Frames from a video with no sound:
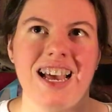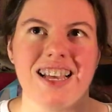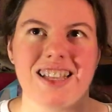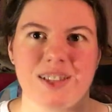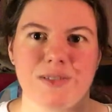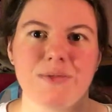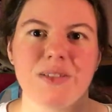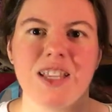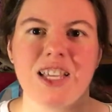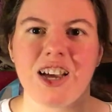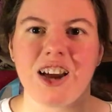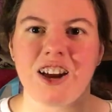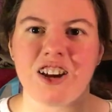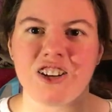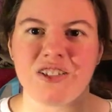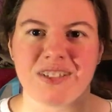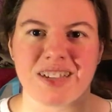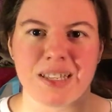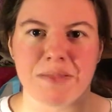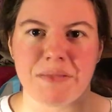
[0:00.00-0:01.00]
It's really hard
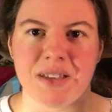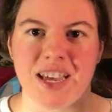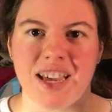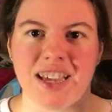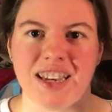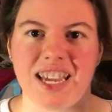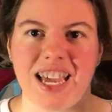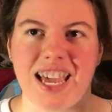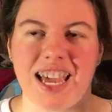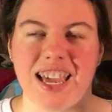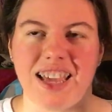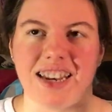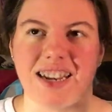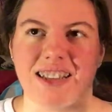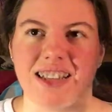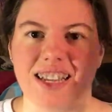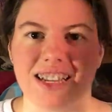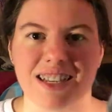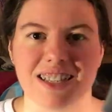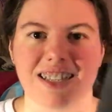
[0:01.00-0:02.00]
to explain, and
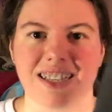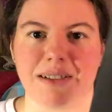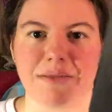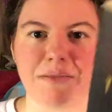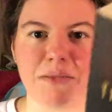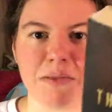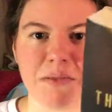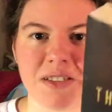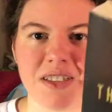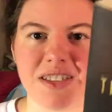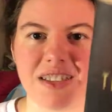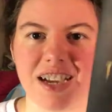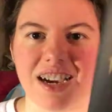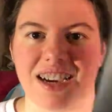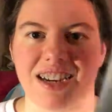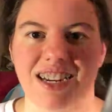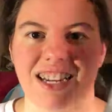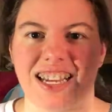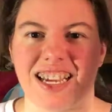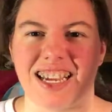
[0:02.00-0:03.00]
like I said, I'm almost
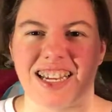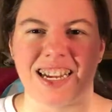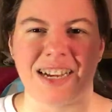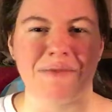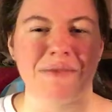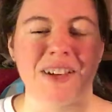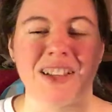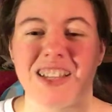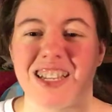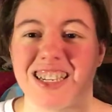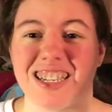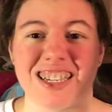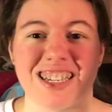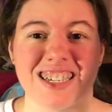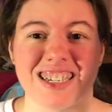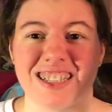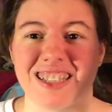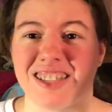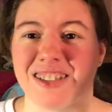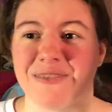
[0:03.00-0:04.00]
done and I'm not
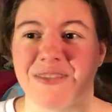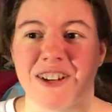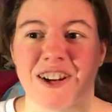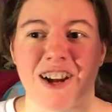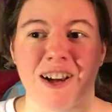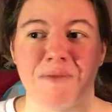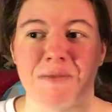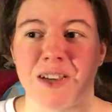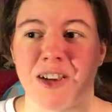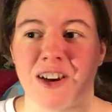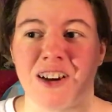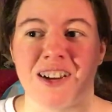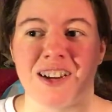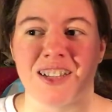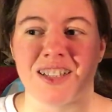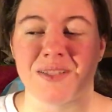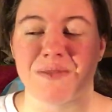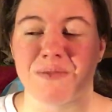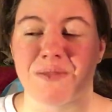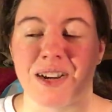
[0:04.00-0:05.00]
liking it so far. I'll be
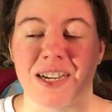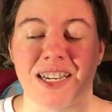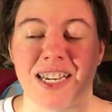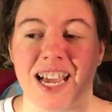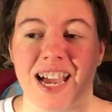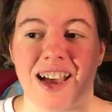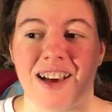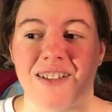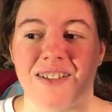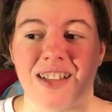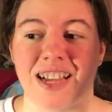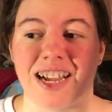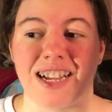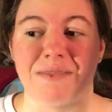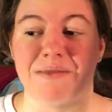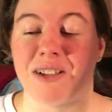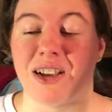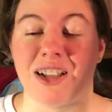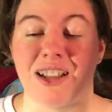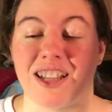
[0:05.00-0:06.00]
honest right now that
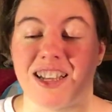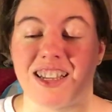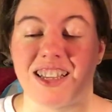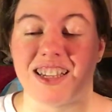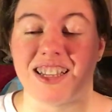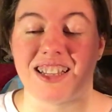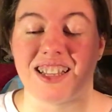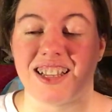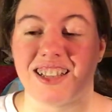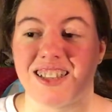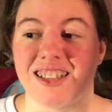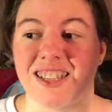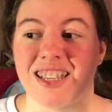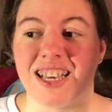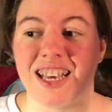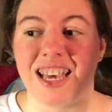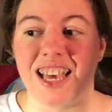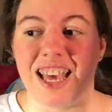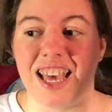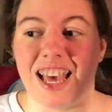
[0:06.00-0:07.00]
I'm not liking this.
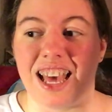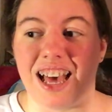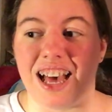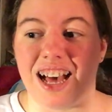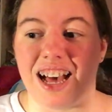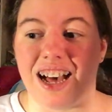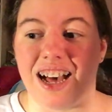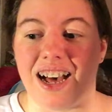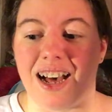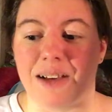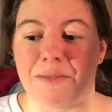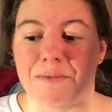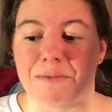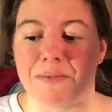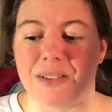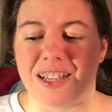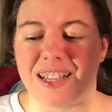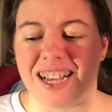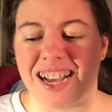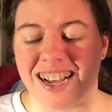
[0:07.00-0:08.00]

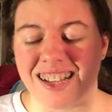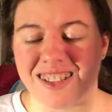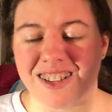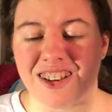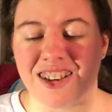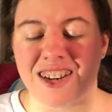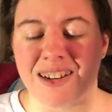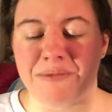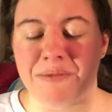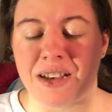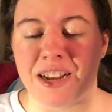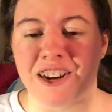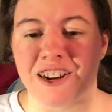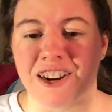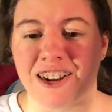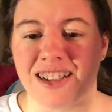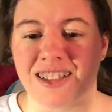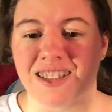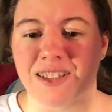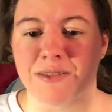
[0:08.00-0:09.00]
It has gone better
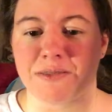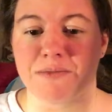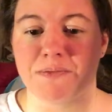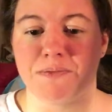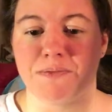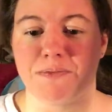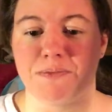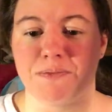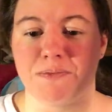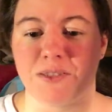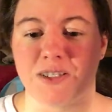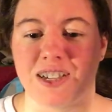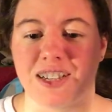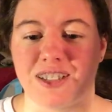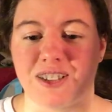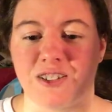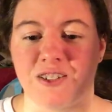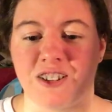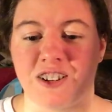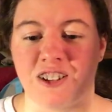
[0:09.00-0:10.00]
as the book
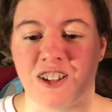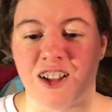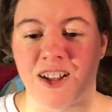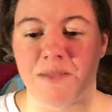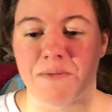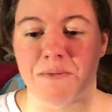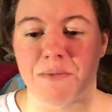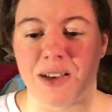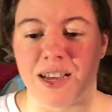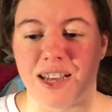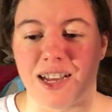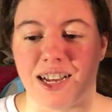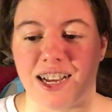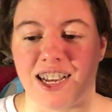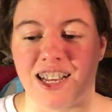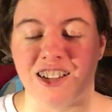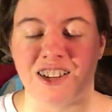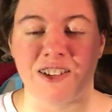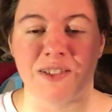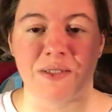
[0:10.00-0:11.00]
has gone on, but
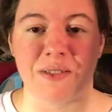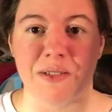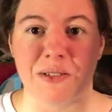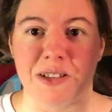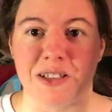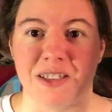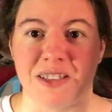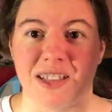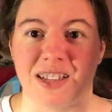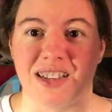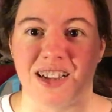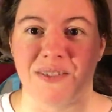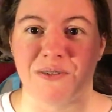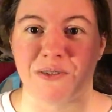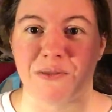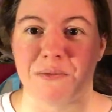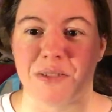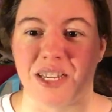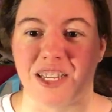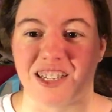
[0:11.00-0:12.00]
I don't know if it's enough
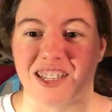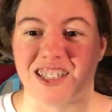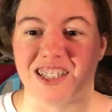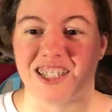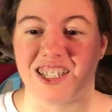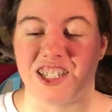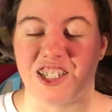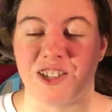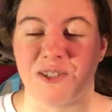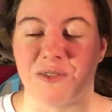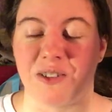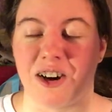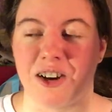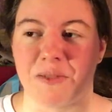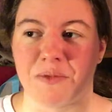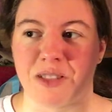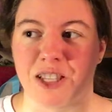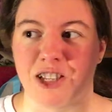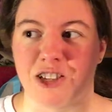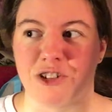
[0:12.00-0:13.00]
for me to continue on
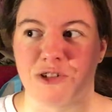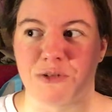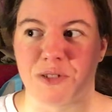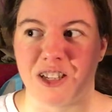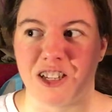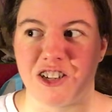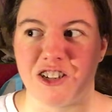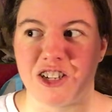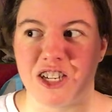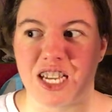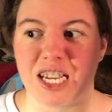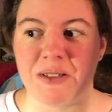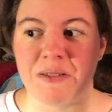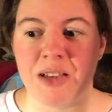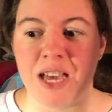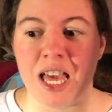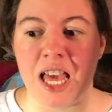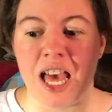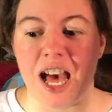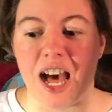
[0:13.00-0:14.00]
with the trilogy.
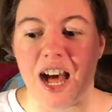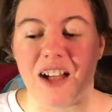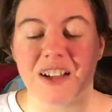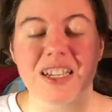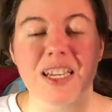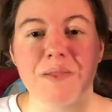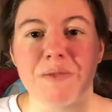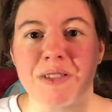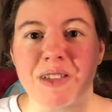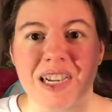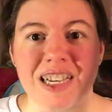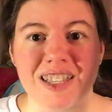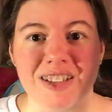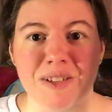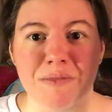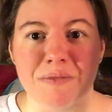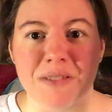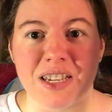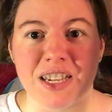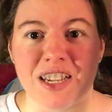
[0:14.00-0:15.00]
I'll keep you guys
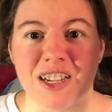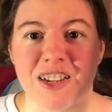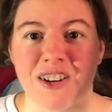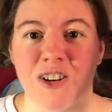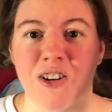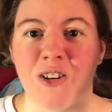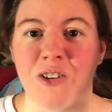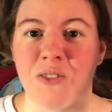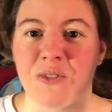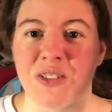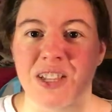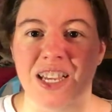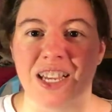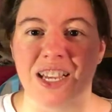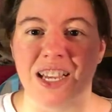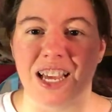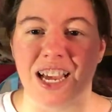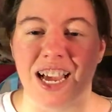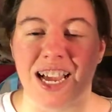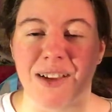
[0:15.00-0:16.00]
updated.
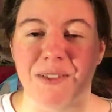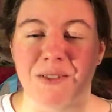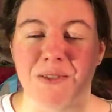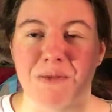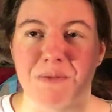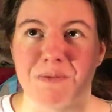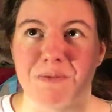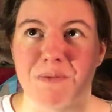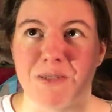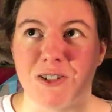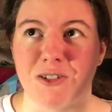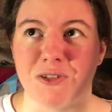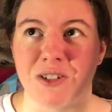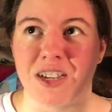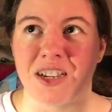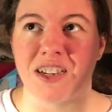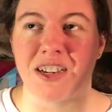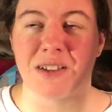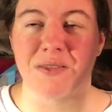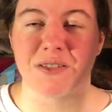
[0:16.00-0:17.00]
Hopefully I will enjoy
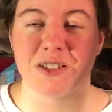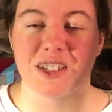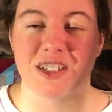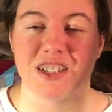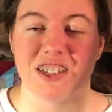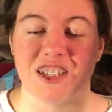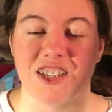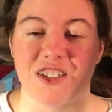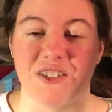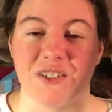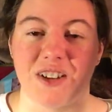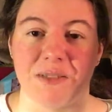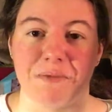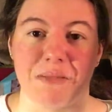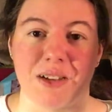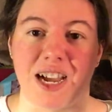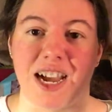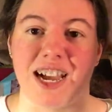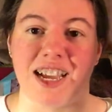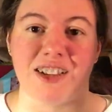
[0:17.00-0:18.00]
it enough to continue on,
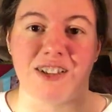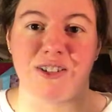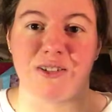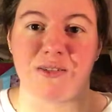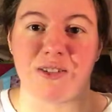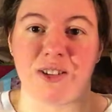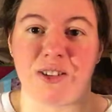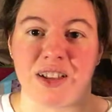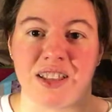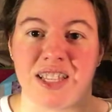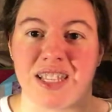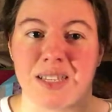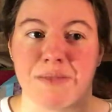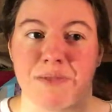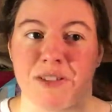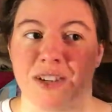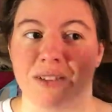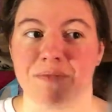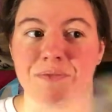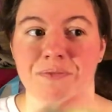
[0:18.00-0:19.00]
but I don't know at this
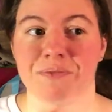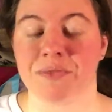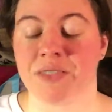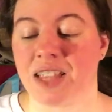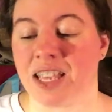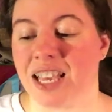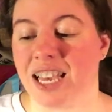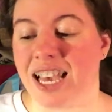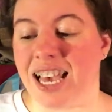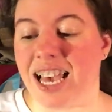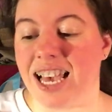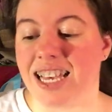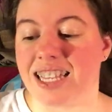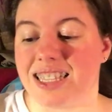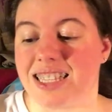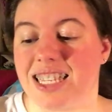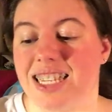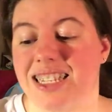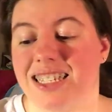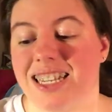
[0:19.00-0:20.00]
point.
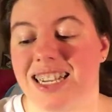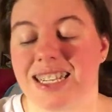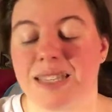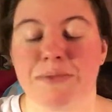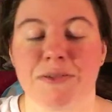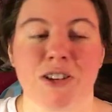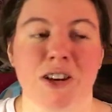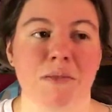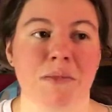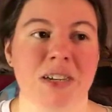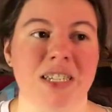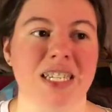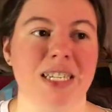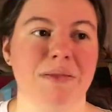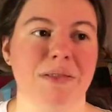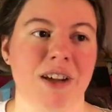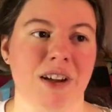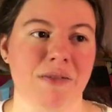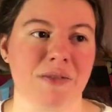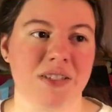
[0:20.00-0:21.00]
The next book on my
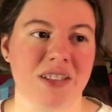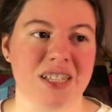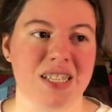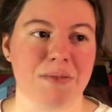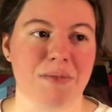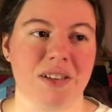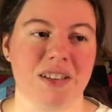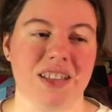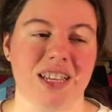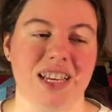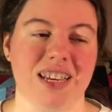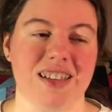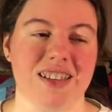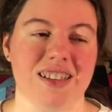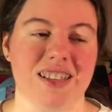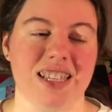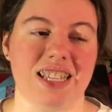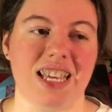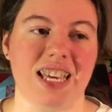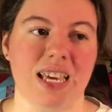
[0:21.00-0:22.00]
TBR for this month
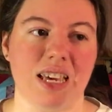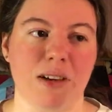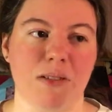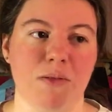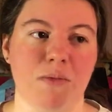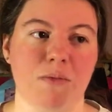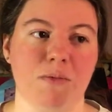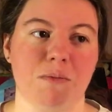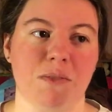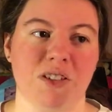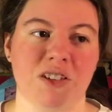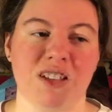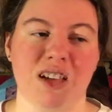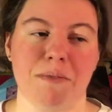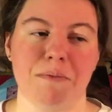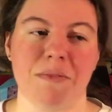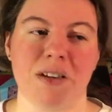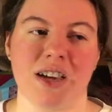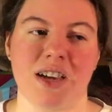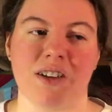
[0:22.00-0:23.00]
is the book
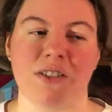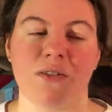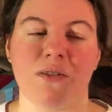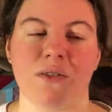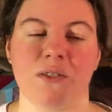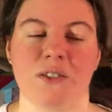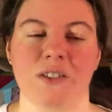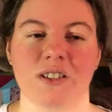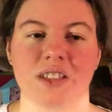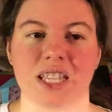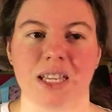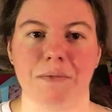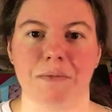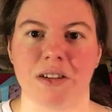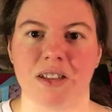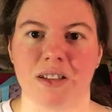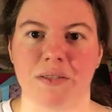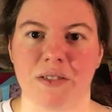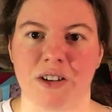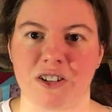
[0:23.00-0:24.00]
club pick for the
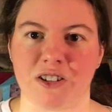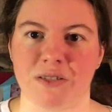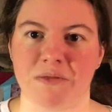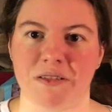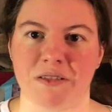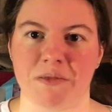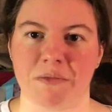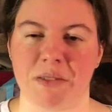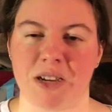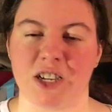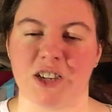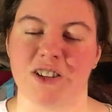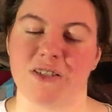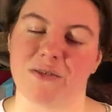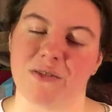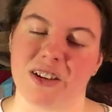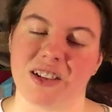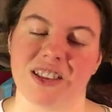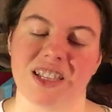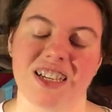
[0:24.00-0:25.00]
month of October from my good
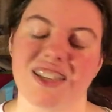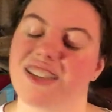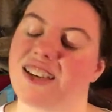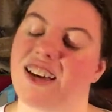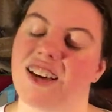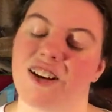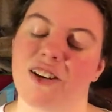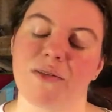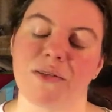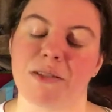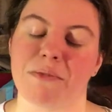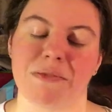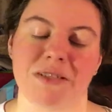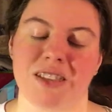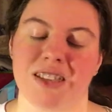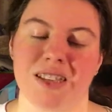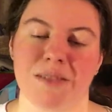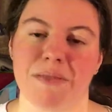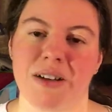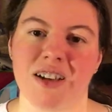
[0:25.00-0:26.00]
friend Lisa over at
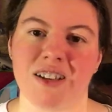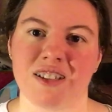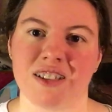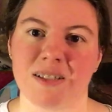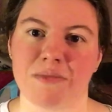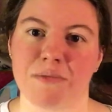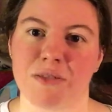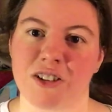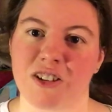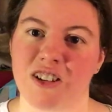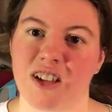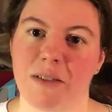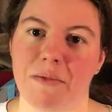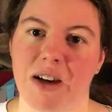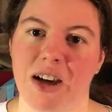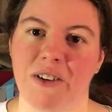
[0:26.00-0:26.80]
Books and Smiles' book club.